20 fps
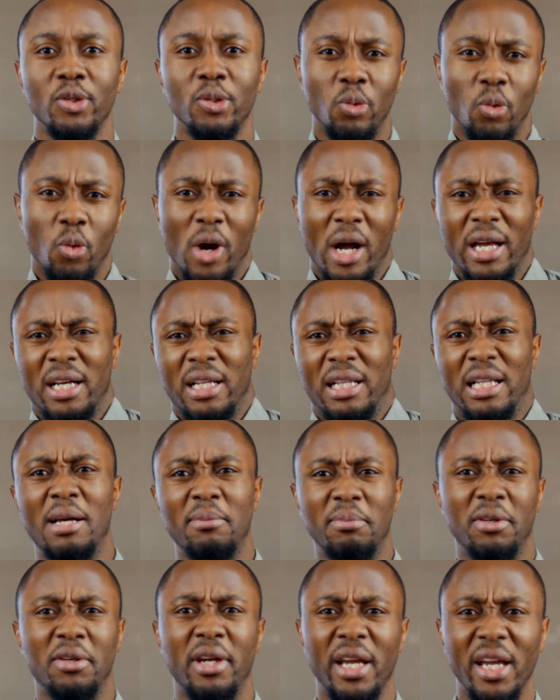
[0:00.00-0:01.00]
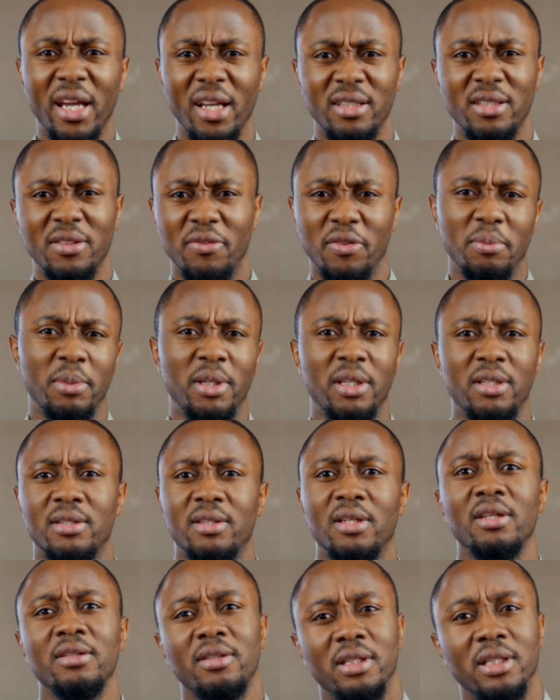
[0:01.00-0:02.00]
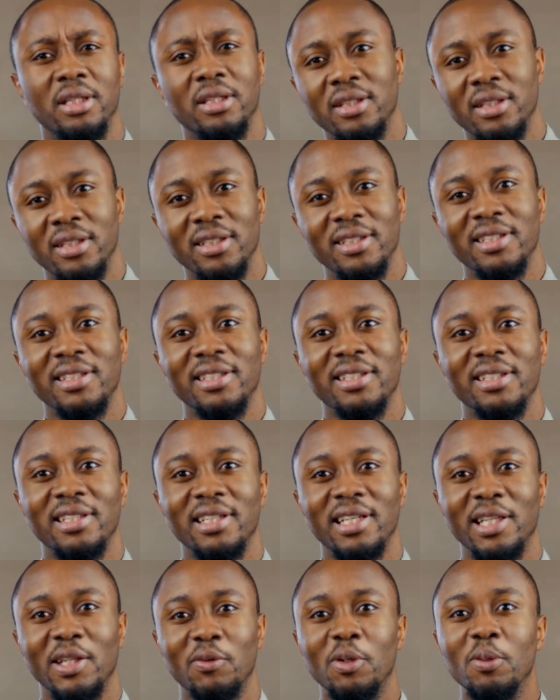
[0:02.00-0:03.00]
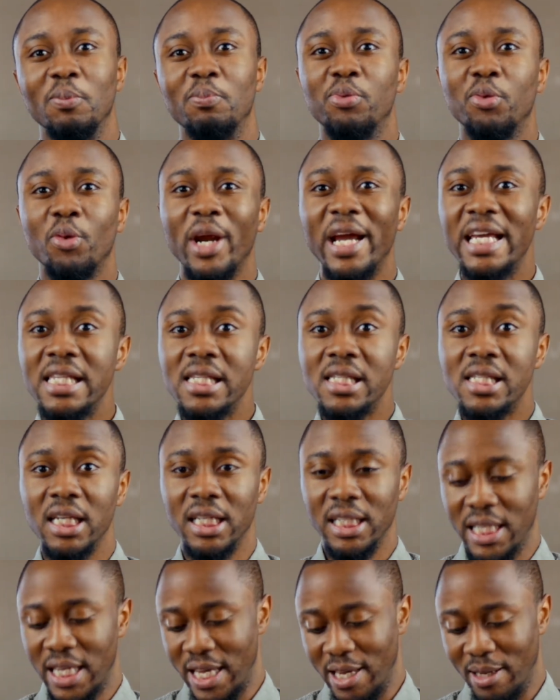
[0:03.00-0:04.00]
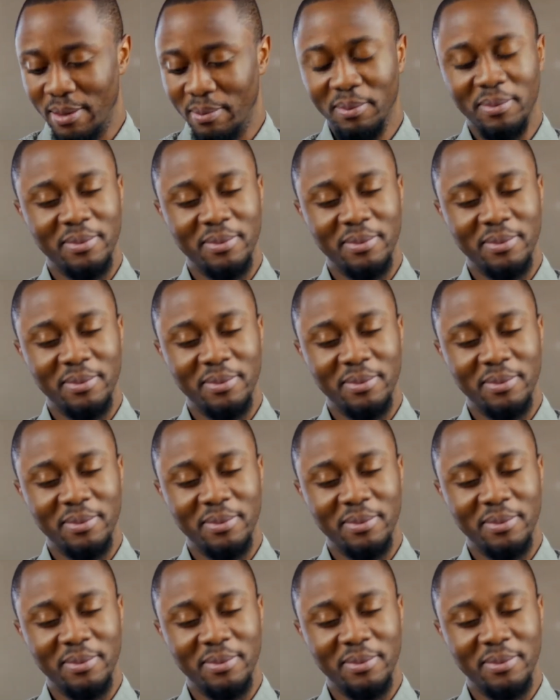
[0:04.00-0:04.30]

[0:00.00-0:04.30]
Why clap their hands if it means nothing? They were praising him.